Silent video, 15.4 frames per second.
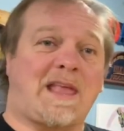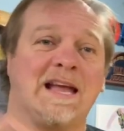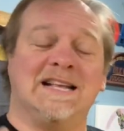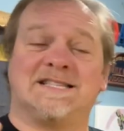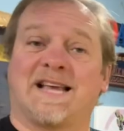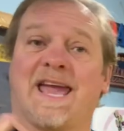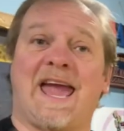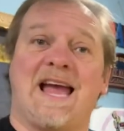
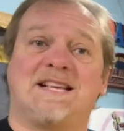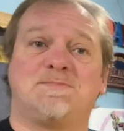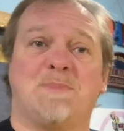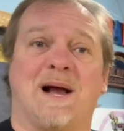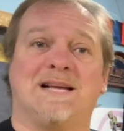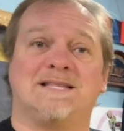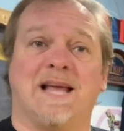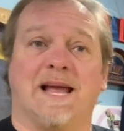It's a cast
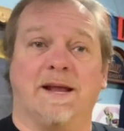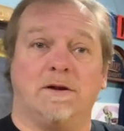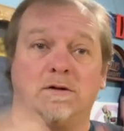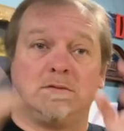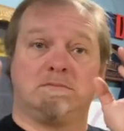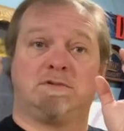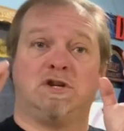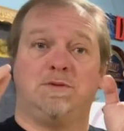brass
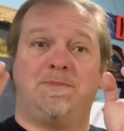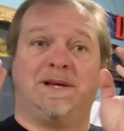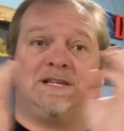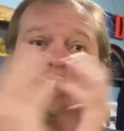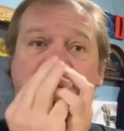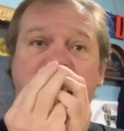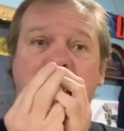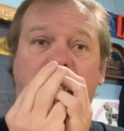handle, two
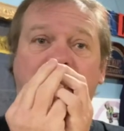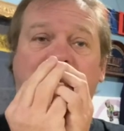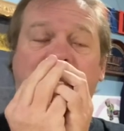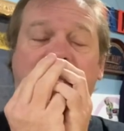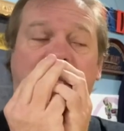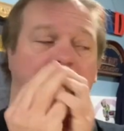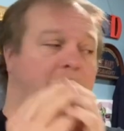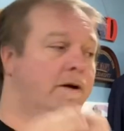pieces joined
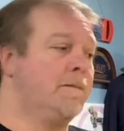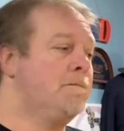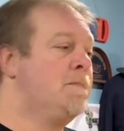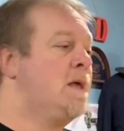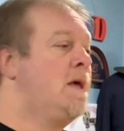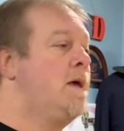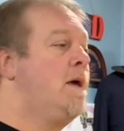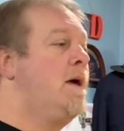together.
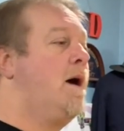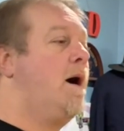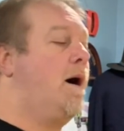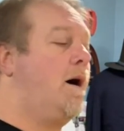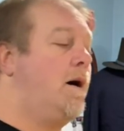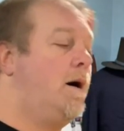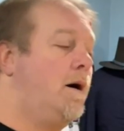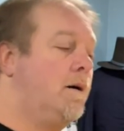
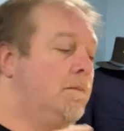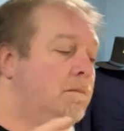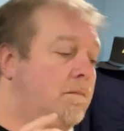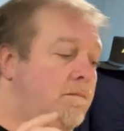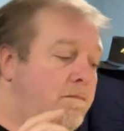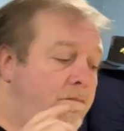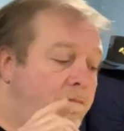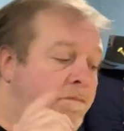
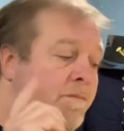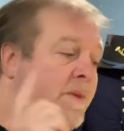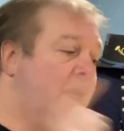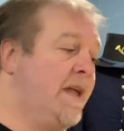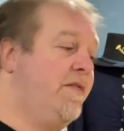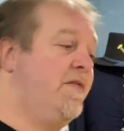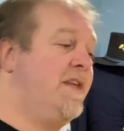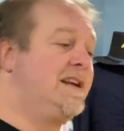
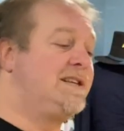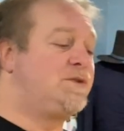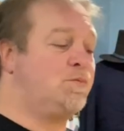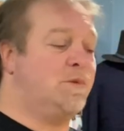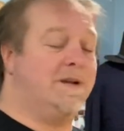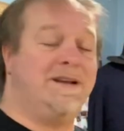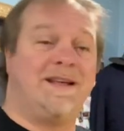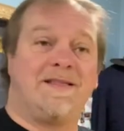and this
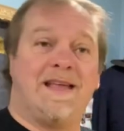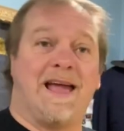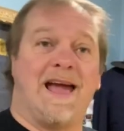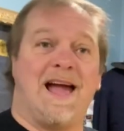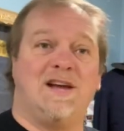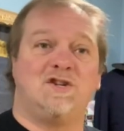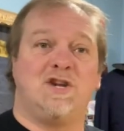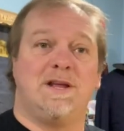one, they
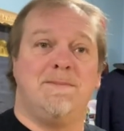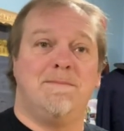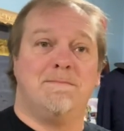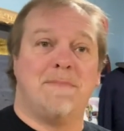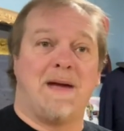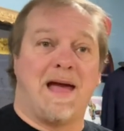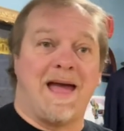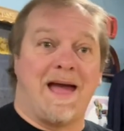actually
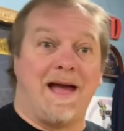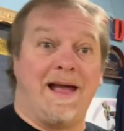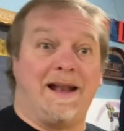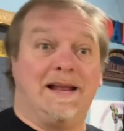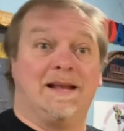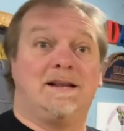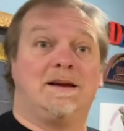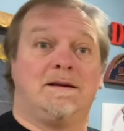
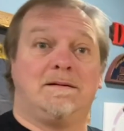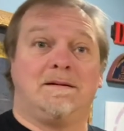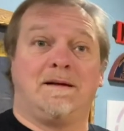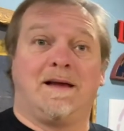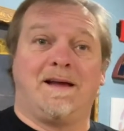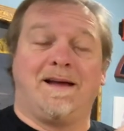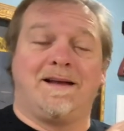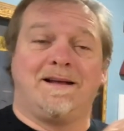added
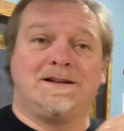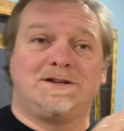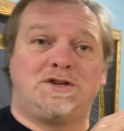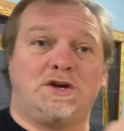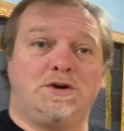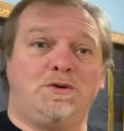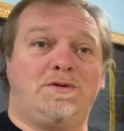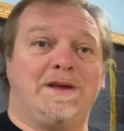
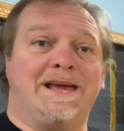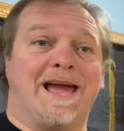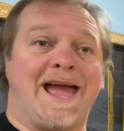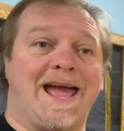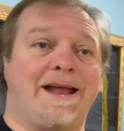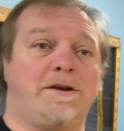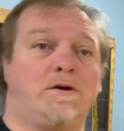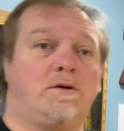to the
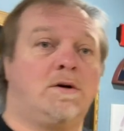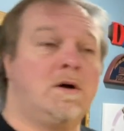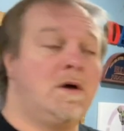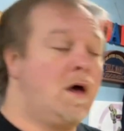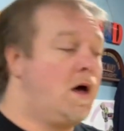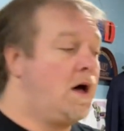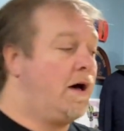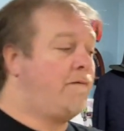handle
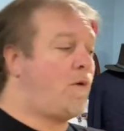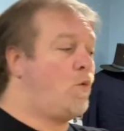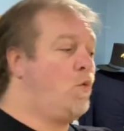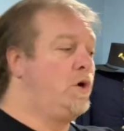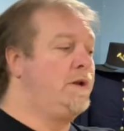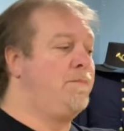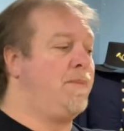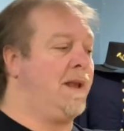of a
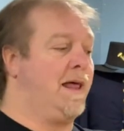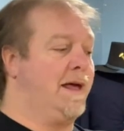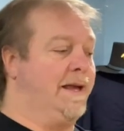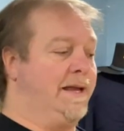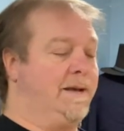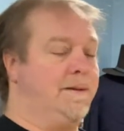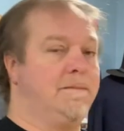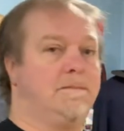wood
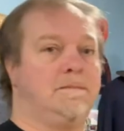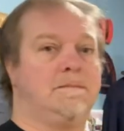plane.